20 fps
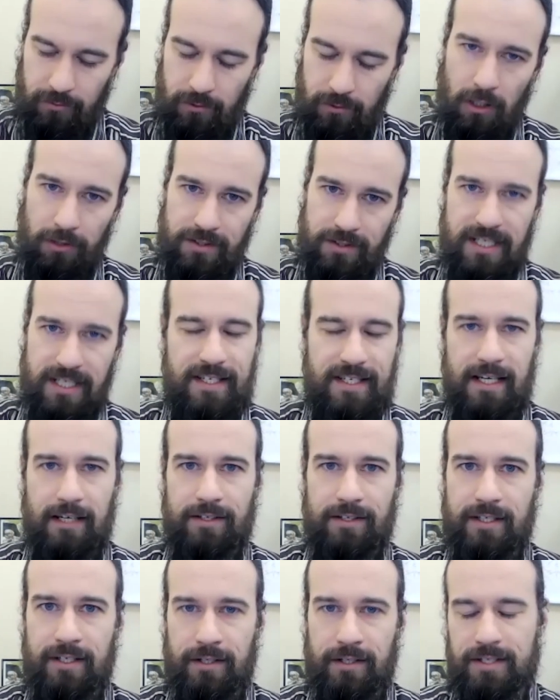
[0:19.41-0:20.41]
called T
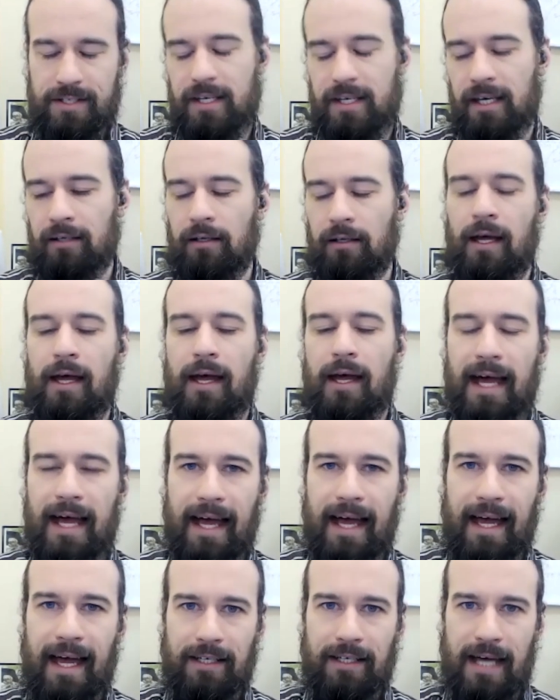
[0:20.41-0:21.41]
cells in the skin
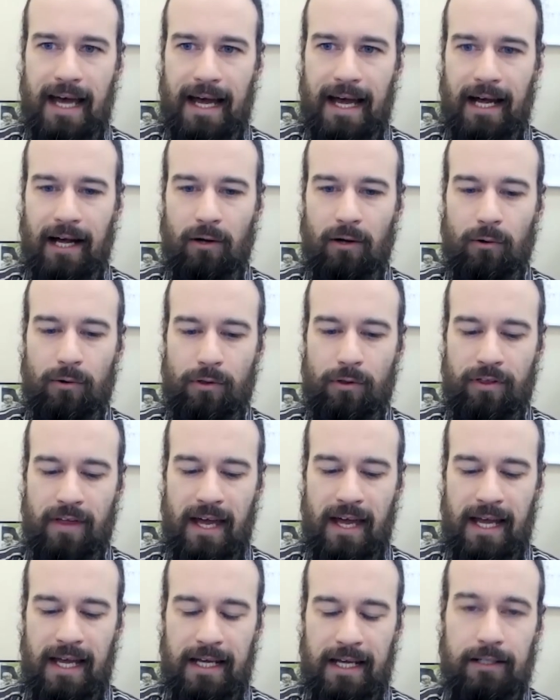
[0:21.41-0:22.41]
and how
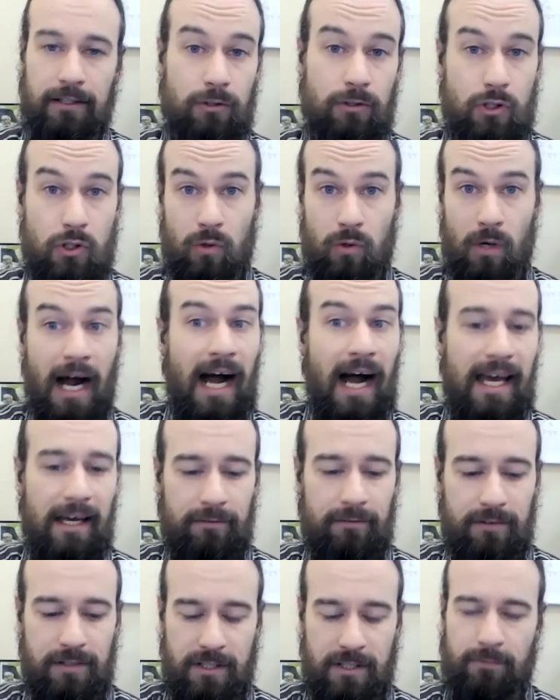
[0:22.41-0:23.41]
they
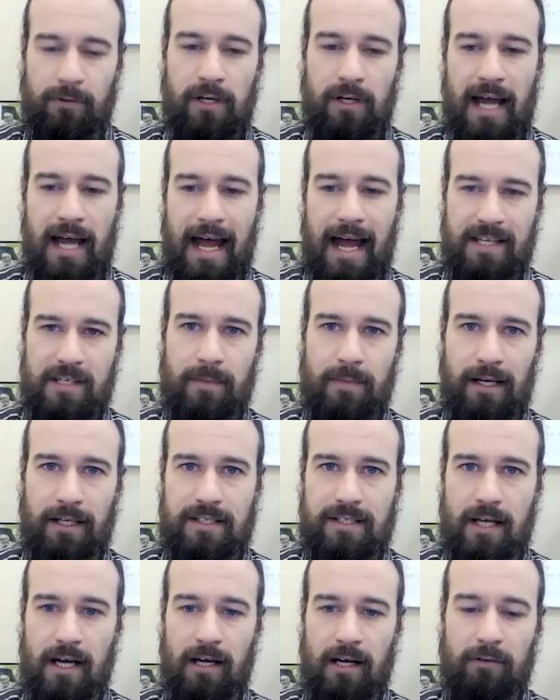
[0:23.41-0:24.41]
drive different aspects
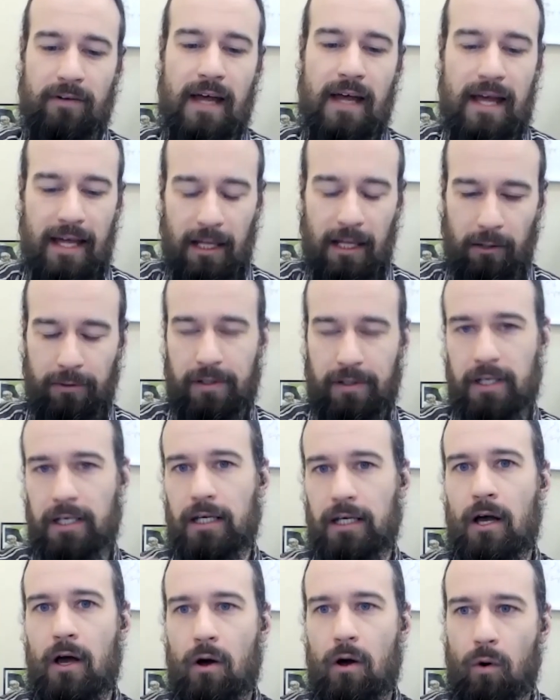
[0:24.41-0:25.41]
of healthy